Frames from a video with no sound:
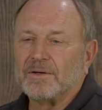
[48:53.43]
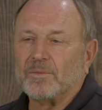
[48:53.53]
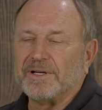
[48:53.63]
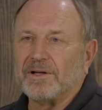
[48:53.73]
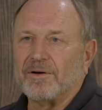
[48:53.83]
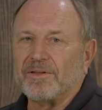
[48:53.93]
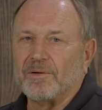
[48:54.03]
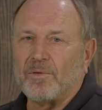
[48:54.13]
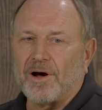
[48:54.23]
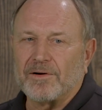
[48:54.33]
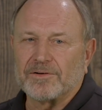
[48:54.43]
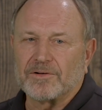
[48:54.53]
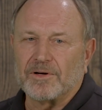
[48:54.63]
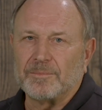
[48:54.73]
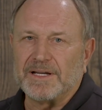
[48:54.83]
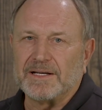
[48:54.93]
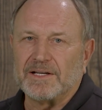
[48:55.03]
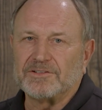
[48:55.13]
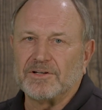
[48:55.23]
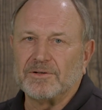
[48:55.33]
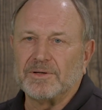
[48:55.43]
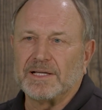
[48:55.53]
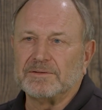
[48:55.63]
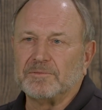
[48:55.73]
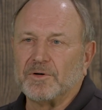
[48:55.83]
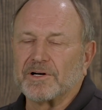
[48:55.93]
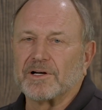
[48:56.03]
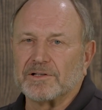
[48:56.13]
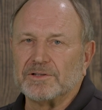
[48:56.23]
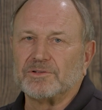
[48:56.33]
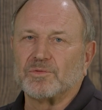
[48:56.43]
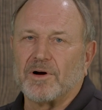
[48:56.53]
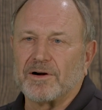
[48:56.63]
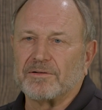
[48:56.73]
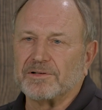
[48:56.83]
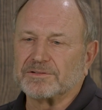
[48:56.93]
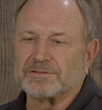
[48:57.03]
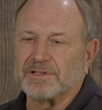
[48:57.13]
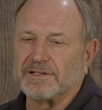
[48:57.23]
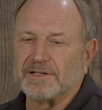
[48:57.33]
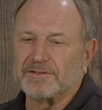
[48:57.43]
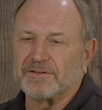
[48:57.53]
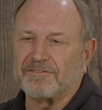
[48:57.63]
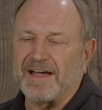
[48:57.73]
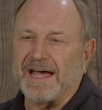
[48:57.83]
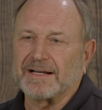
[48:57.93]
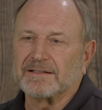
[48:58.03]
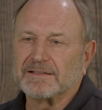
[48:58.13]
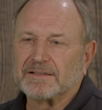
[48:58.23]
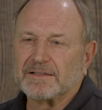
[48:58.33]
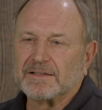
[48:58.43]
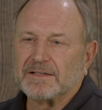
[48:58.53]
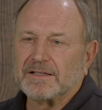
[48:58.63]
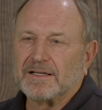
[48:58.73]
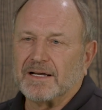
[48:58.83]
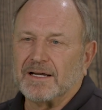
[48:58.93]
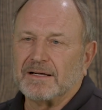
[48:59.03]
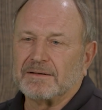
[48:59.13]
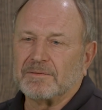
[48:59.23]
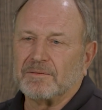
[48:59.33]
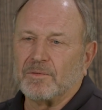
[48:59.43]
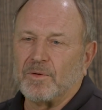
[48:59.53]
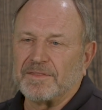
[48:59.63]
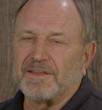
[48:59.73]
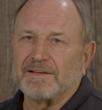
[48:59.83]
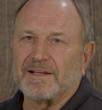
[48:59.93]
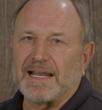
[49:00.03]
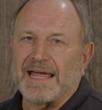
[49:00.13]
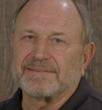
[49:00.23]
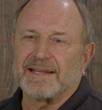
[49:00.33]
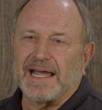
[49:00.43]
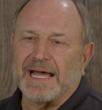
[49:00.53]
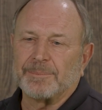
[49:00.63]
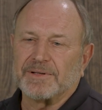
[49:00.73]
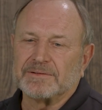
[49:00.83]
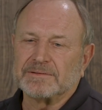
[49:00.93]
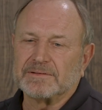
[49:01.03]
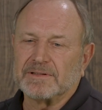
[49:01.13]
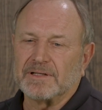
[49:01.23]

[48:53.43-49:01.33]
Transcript: we know that water is going to be an issue, and we're going to lose water. It's a fact. The one thing that has to happen